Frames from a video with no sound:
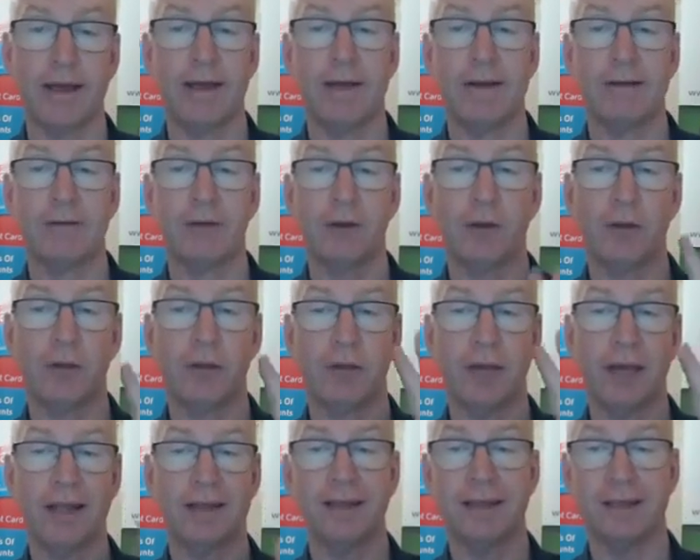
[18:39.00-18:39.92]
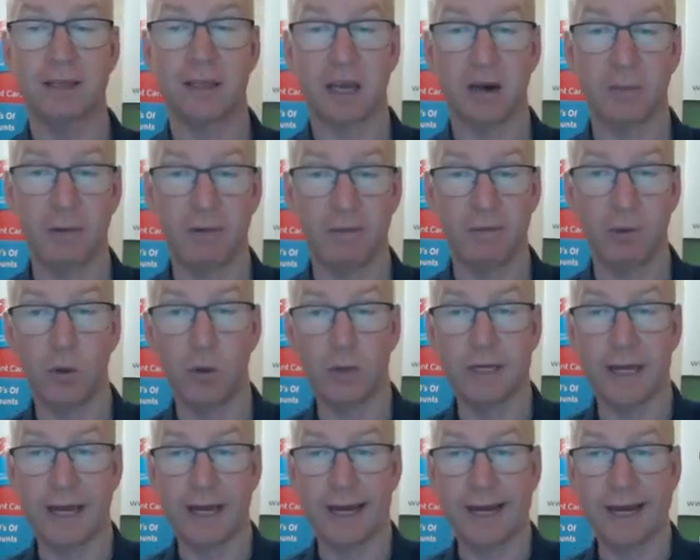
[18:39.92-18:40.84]
You think there's going to be 4
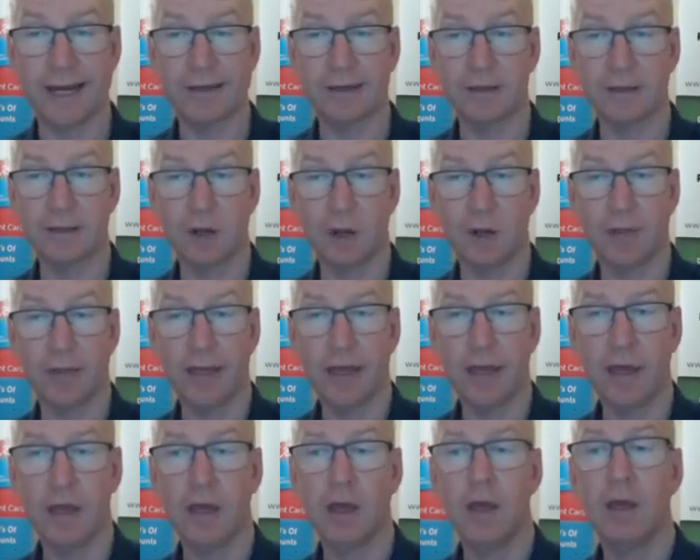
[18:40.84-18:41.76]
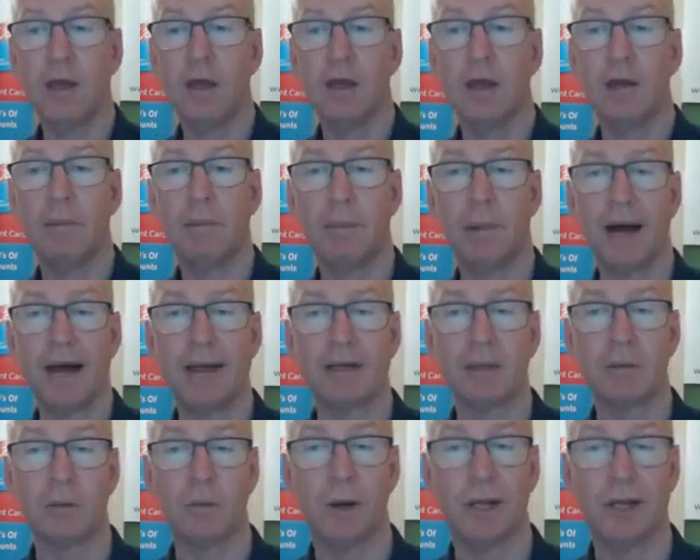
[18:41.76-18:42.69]
townhouses on there,
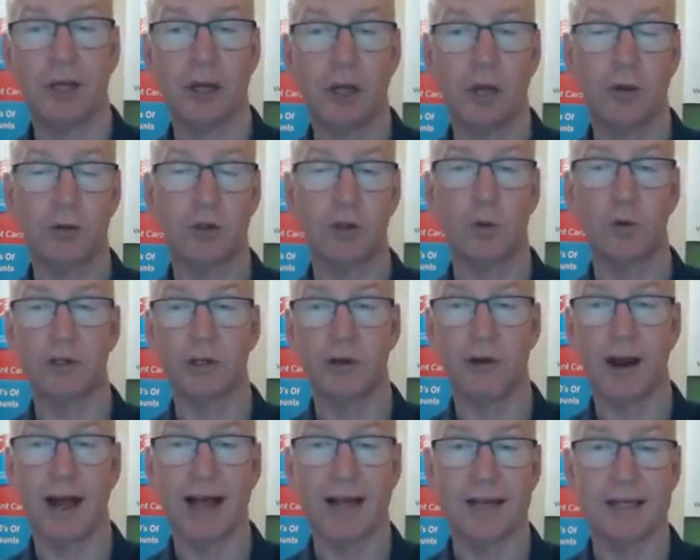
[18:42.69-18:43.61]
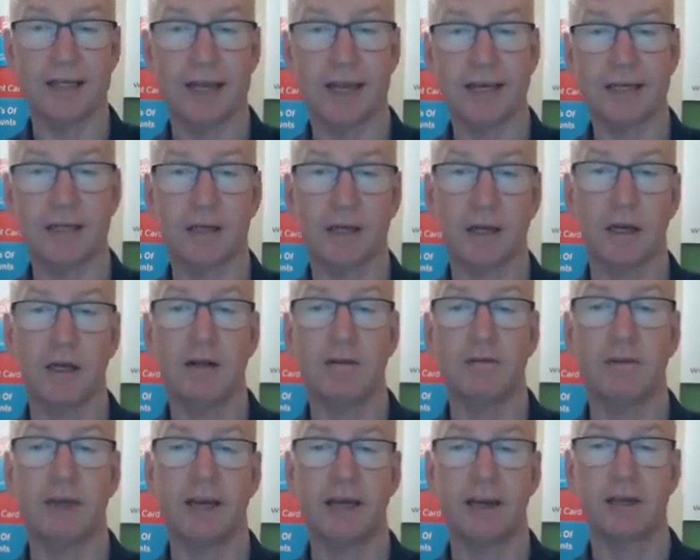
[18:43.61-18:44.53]
but when you go and talk to your architect,
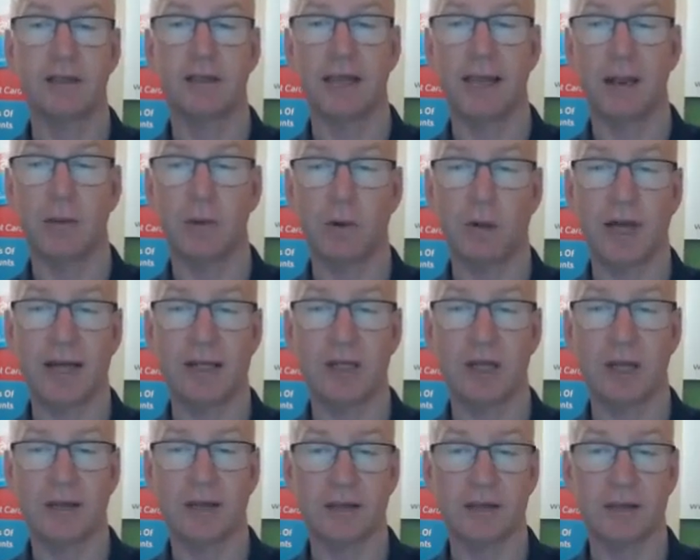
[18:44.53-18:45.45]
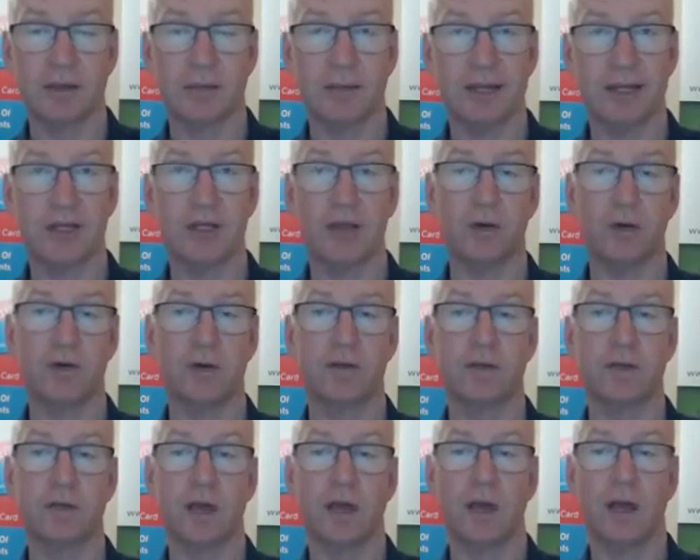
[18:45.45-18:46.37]
they're going to say, well, actually there's some
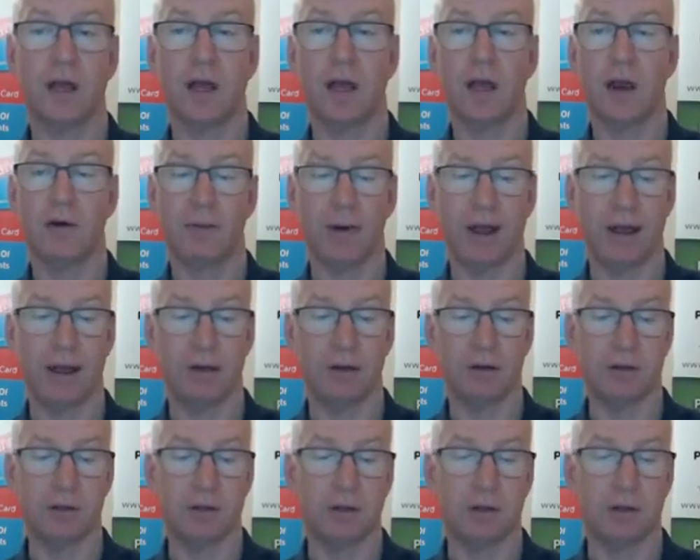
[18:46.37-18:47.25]
issues around